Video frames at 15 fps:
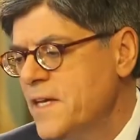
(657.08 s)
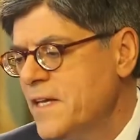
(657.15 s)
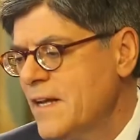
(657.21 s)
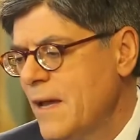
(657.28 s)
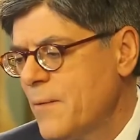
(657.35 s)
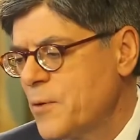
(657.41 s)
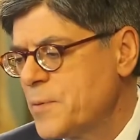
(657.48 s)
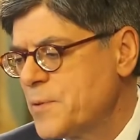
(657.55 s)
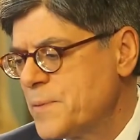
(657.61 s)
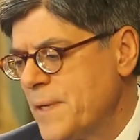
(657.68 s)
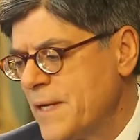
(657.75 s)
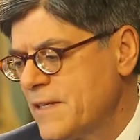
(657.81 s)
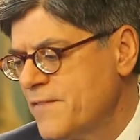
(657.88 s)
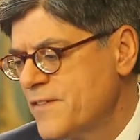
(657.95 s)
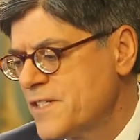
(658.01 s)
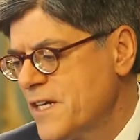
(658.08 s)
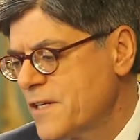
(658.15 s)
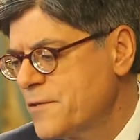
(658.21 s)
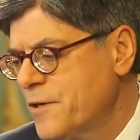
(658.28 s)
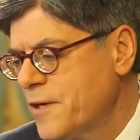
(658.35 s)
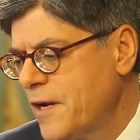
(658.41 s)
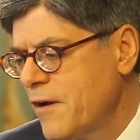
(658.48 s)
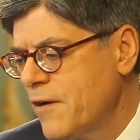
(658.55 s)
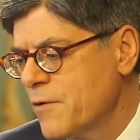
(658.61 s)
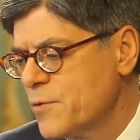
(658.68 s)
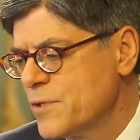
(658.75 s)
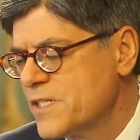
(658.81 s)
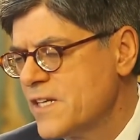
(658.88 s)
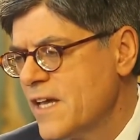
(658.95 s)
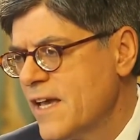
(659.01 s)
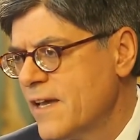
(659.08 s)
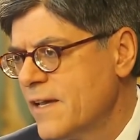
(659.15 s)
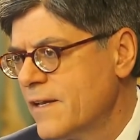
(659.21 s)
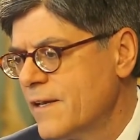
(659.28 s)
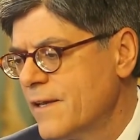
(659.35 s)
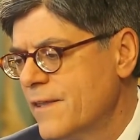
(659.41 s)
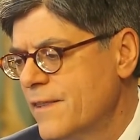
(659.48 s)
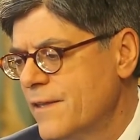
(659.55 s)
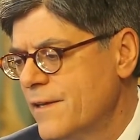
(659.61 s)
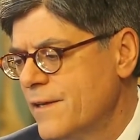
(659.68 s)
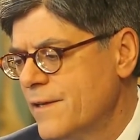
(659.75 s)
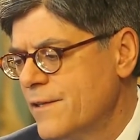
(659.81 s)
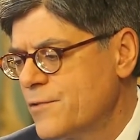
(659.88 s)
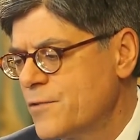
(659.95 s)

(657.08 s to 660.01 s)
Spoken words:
economic perspective, as Secretary Kerry was saying, the